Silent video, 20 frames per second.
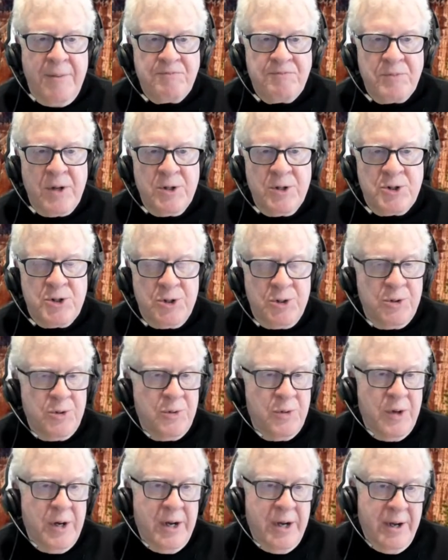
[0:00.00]
uh,
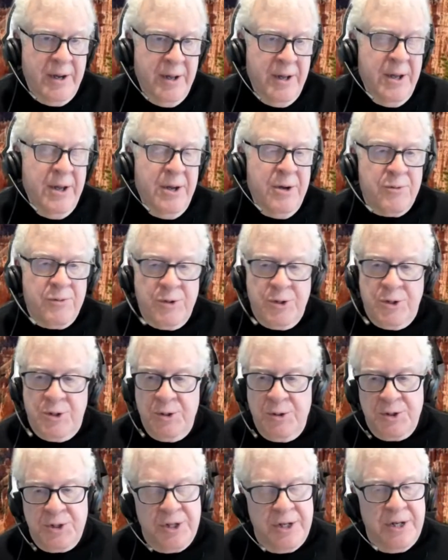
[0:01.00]
to
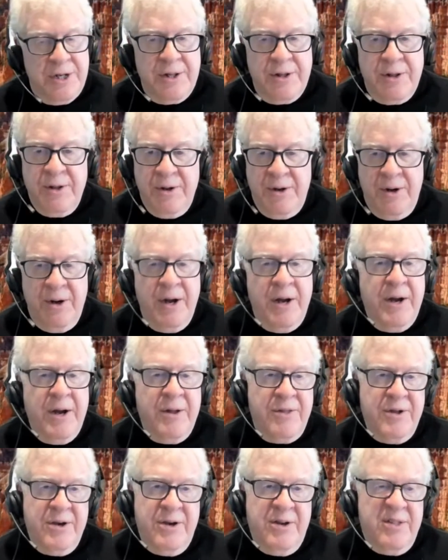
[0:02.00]
reducing
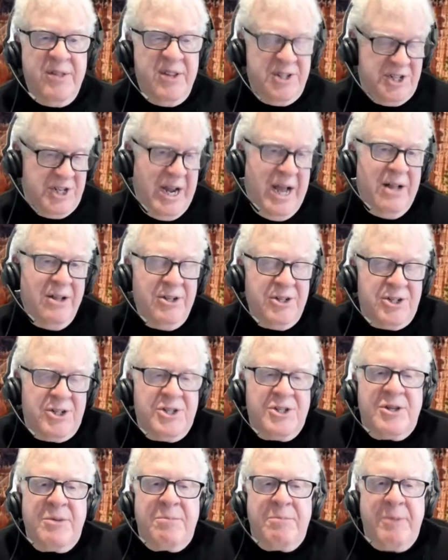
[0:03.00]
the
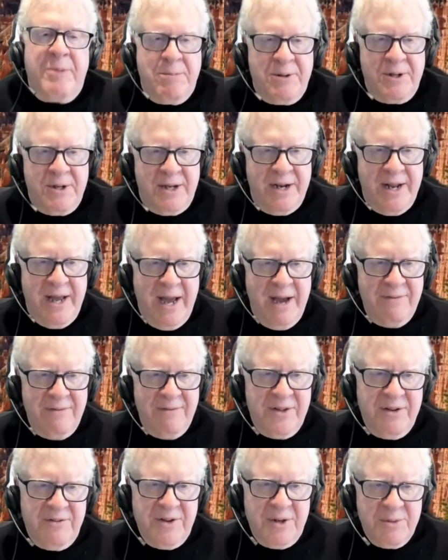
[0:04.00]
challenges that people can
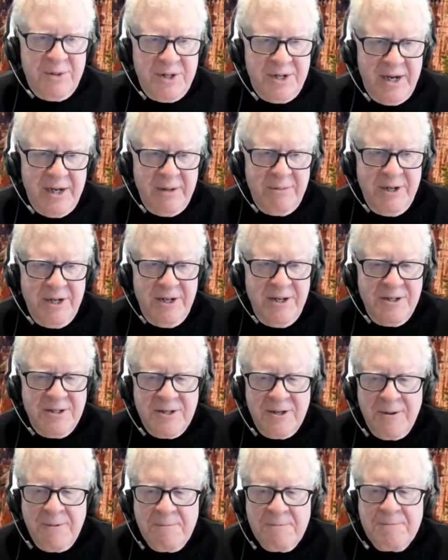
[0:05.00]
have living with
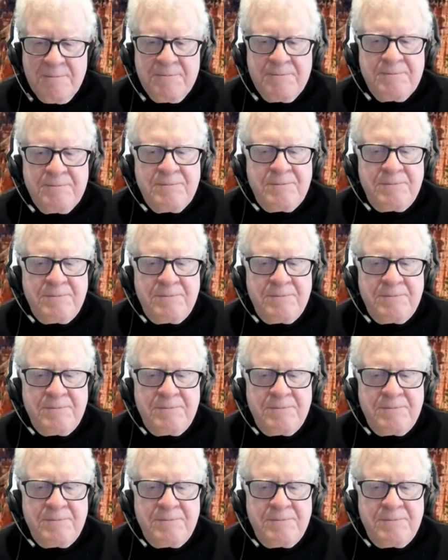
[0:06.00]
diabetes.